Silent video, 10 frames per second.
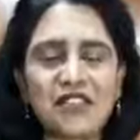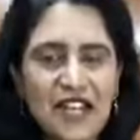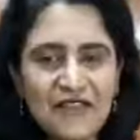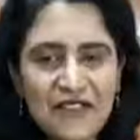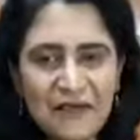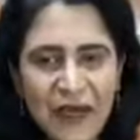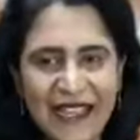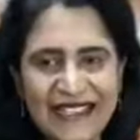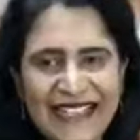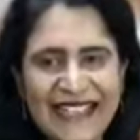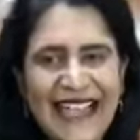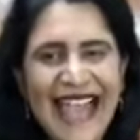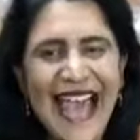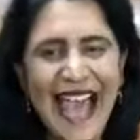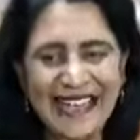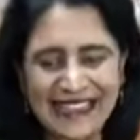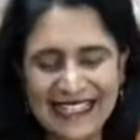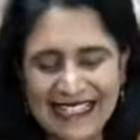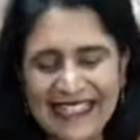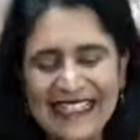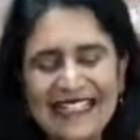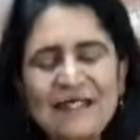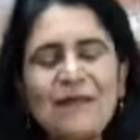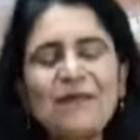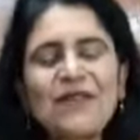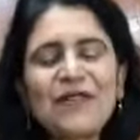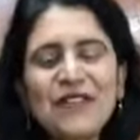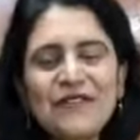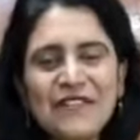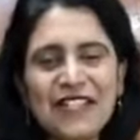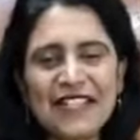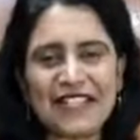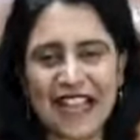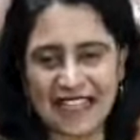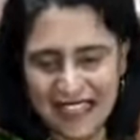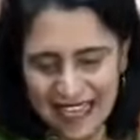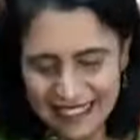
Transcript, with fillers: a general painting. And this is beautifully done,